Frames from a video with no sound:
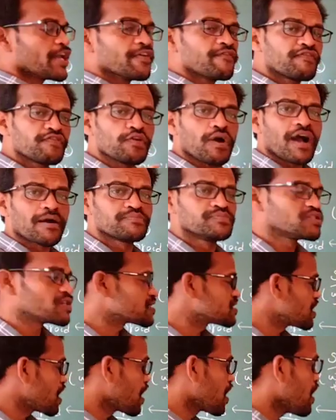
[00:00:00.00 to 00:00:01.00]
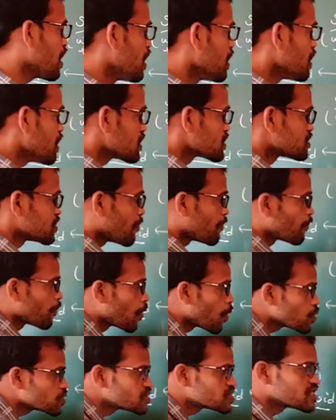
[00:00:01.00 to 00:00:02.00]
If you observe the
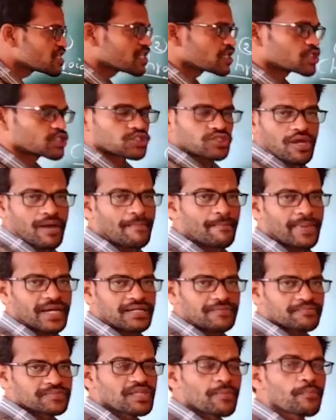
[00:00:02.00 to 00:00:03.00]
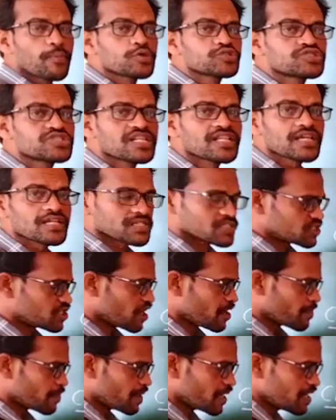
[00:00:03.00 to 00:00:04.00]
posterior
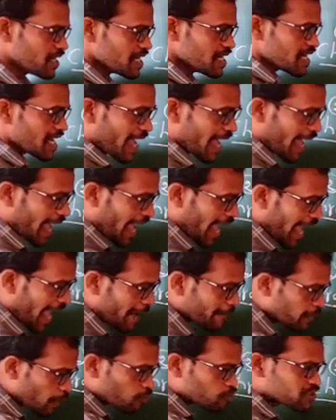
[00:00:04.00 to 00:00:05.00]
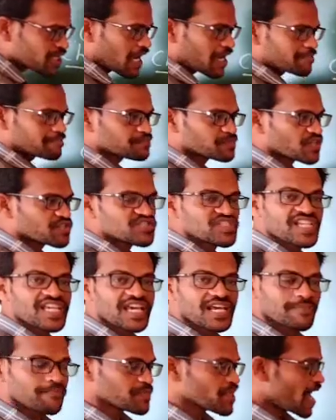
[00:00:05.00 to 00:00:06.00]
chamber, above the, see
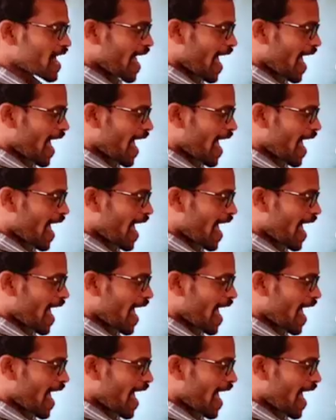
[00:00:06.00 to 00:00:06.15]
here,